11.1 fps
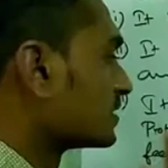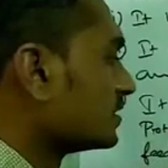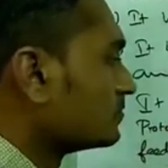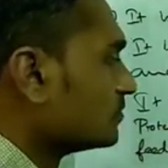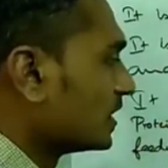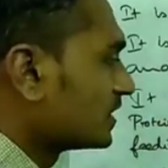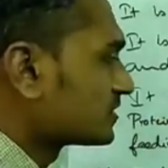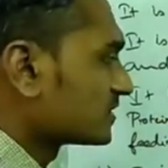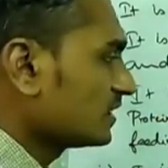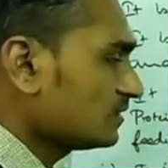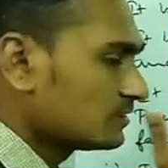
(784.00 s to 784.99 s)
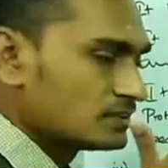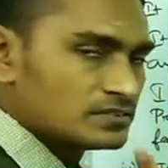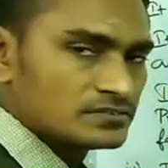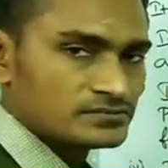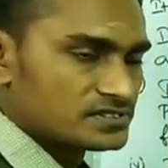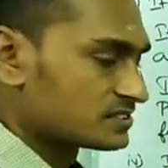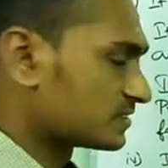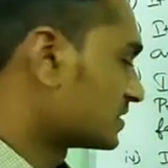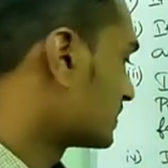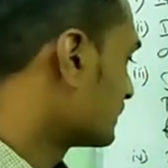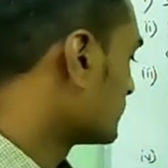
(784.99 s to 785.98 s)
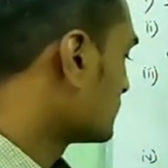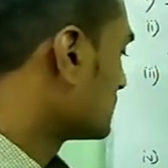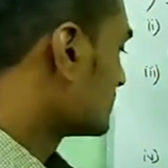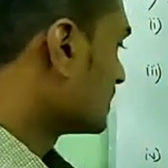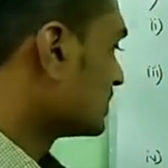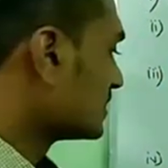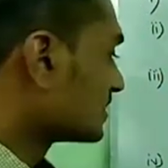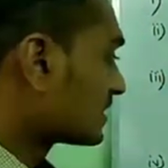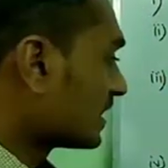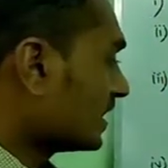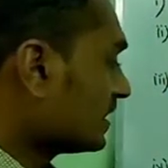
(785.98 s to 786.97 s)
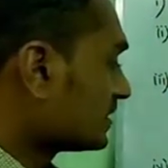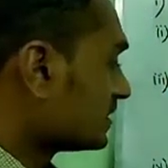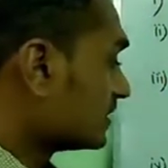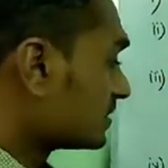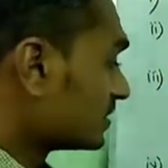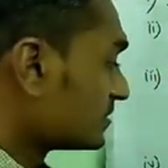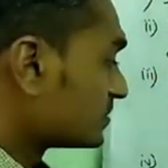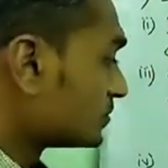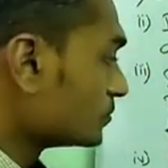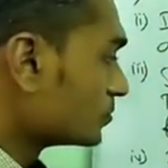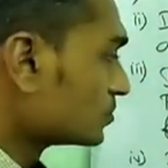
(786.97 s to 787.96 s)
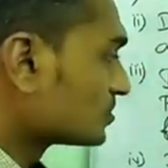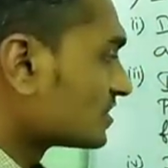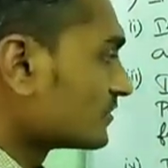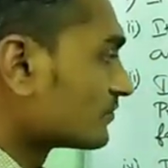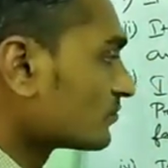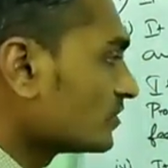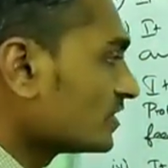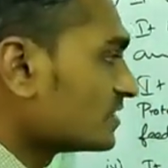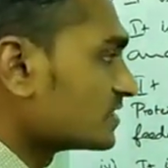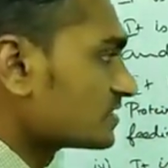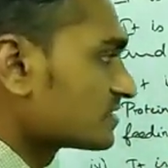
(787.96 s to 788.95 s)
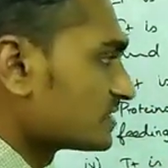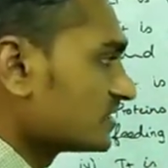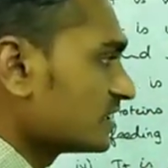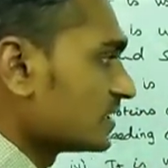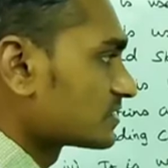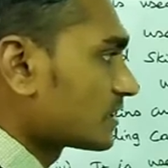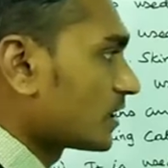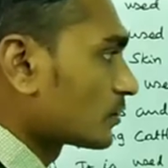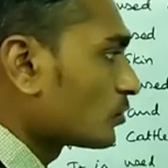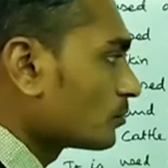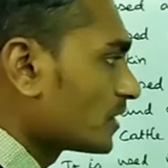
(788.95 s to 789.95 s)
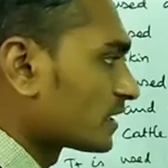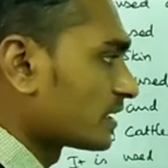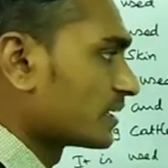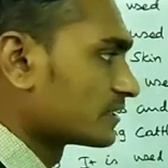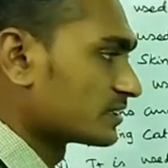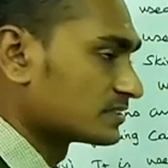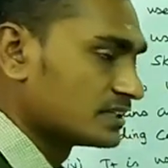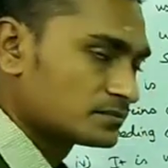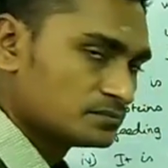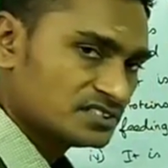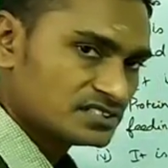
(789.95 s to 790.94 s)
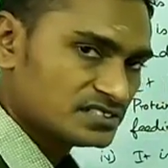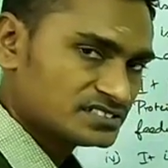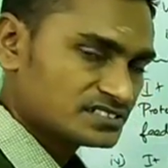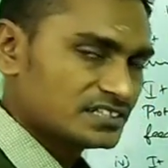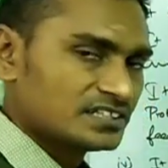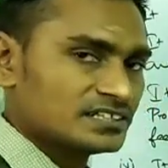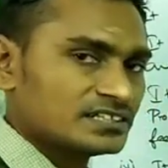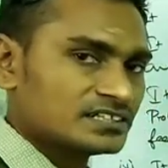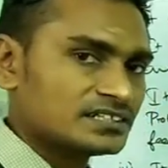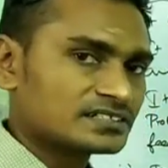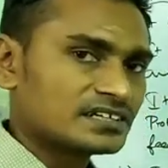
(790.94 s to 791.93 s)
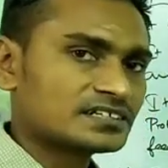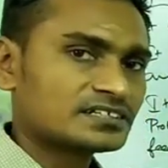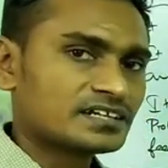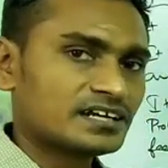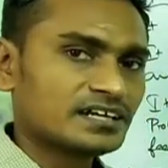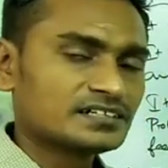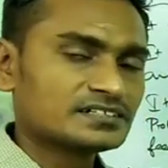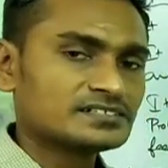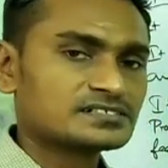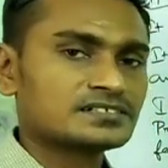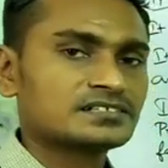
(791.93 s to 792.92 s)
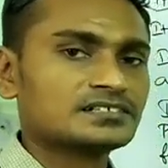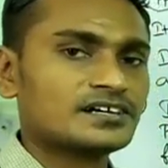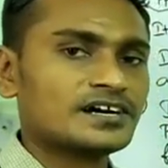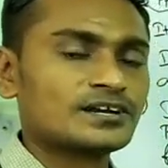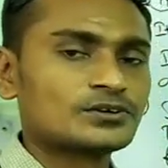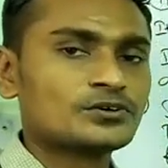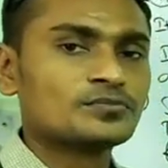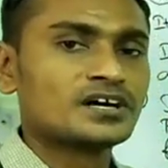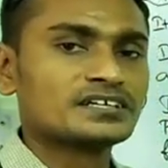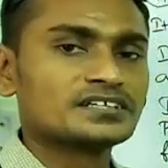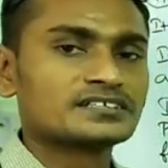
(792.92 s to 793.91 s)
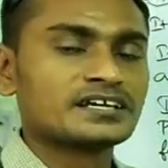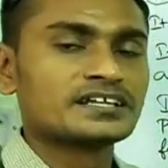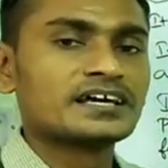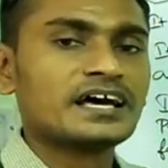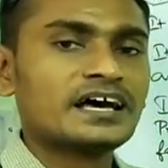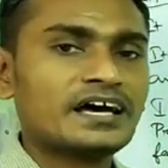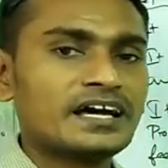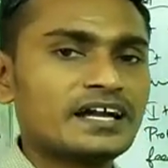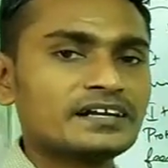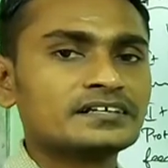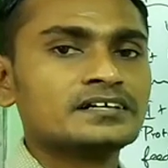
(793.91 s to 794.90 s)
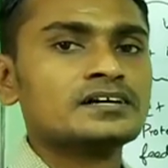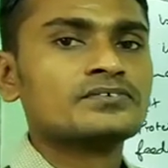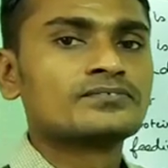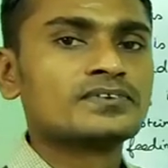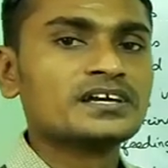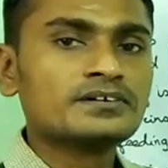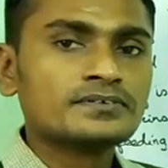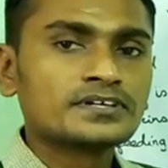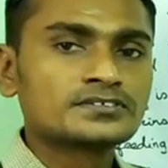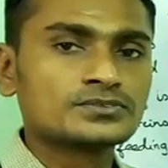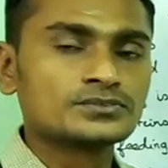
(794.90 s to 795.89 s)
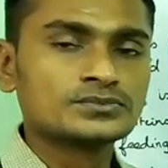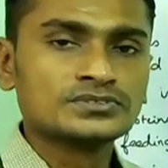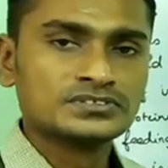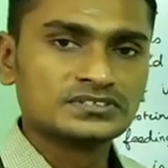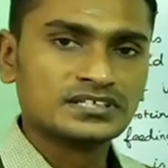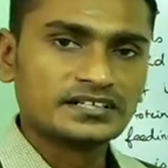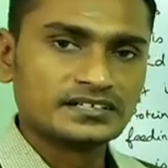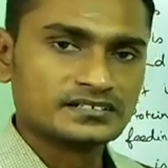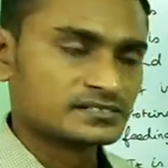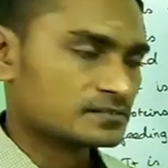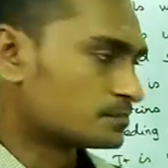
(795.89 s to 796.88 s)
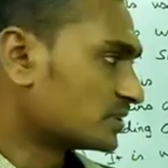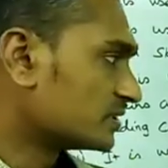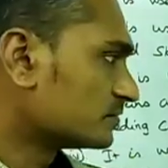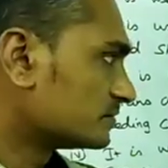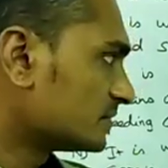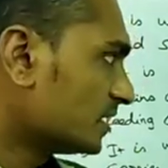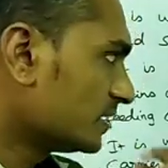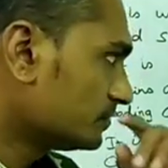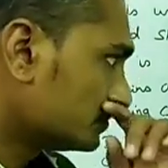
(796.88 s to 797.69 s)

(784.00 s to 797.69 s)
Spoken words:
birds and fishes. Then it is used in food industry as aroma carrier. That means it can carry the aroma, it can add flavor to that recipe. Then